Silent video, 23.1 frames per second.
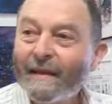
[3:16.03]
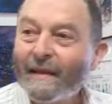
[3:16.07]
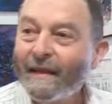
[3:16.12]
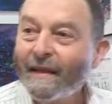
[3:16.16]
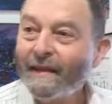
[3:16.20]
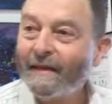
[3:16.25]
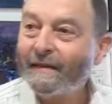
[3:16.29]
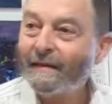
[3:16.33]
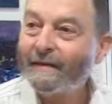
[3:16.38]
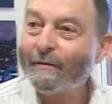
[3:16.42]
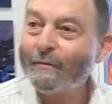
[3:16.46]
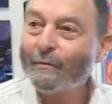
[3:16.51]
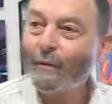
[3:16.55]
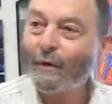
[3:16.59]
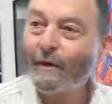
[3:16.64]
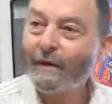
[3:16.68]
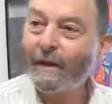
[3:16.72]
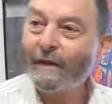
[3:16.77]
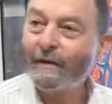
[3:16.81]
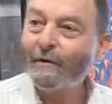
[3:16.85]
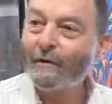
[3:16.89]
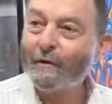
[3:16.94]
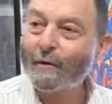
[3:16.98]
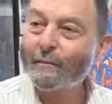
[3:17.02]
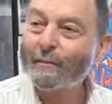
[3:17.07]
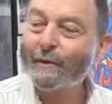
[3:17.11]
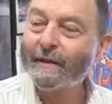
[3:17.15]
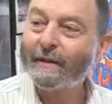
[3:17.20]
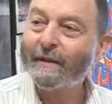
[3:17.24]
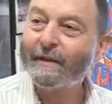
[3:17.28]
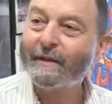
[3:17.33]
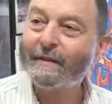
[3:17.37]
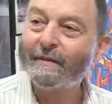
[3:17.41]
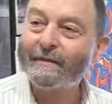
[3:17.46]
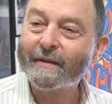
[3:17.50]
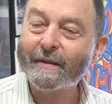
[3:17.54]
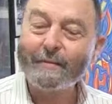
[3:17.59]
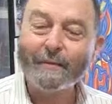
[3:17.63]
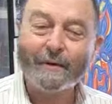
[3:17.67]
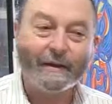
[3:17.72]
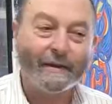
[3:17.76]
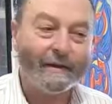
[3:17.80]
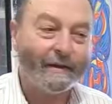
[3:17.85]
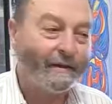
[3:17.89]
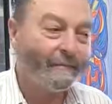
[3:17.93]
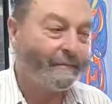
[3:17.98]
And when I normally
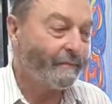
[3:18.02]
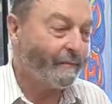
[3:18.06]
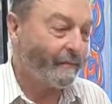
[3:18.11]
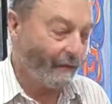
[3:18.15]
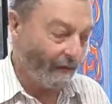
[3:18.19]
exhibit it,